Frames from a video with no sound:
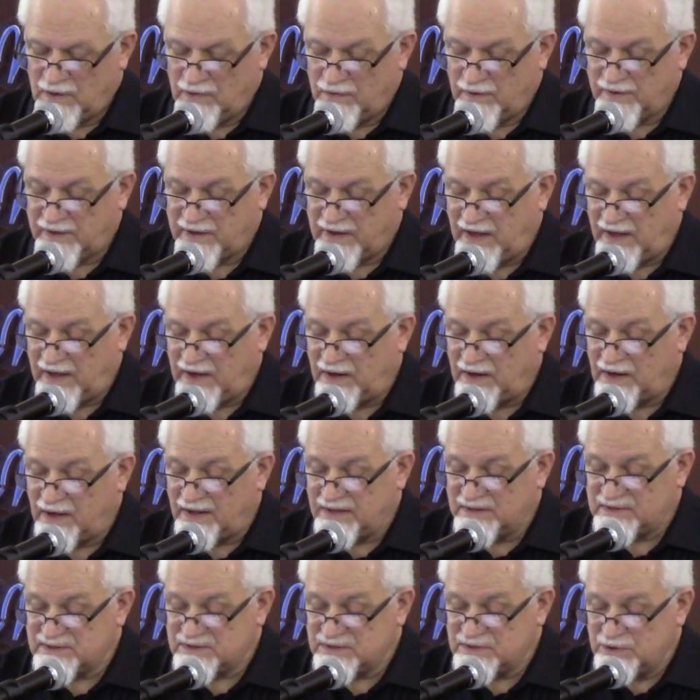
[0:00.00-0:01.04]
The
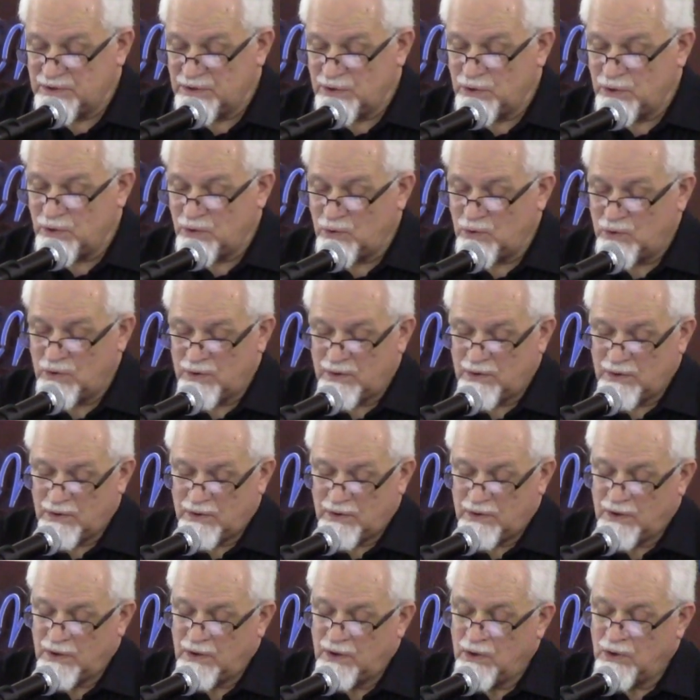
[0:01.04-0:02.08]
Canaanites knew
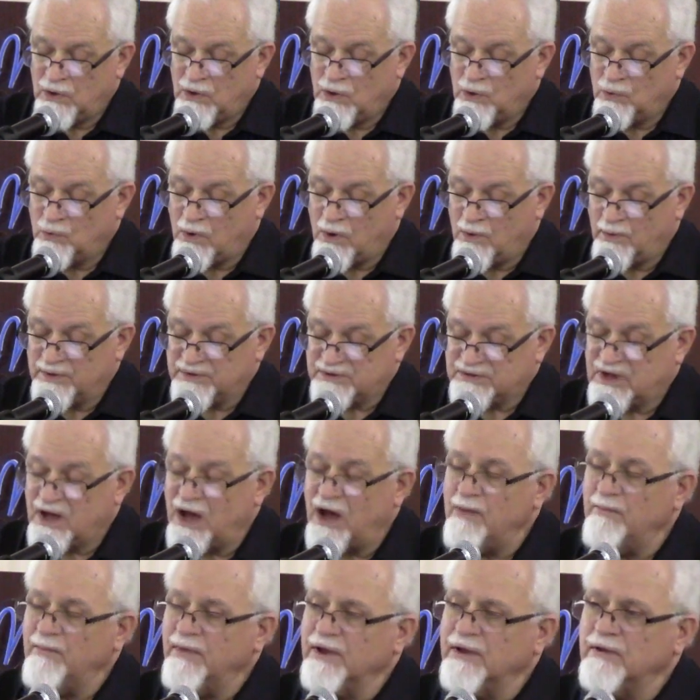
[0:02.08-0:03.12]
what was
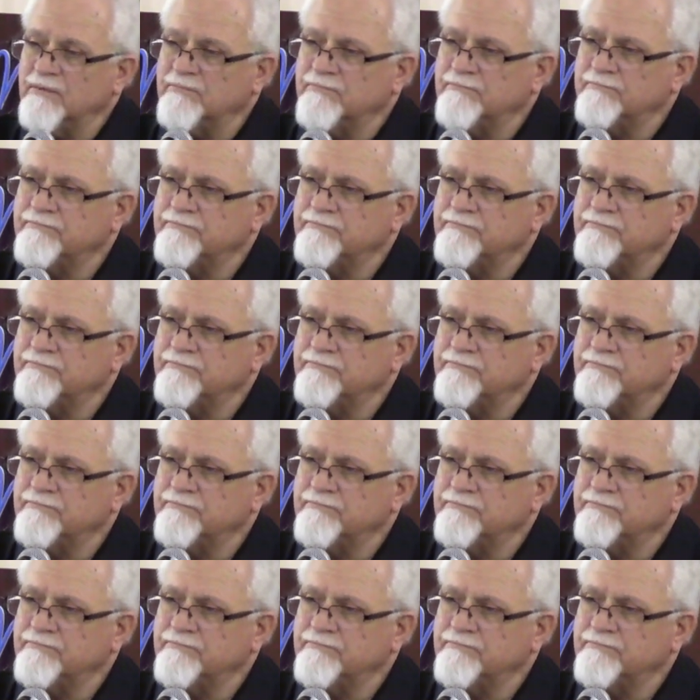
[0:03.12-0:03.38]
coming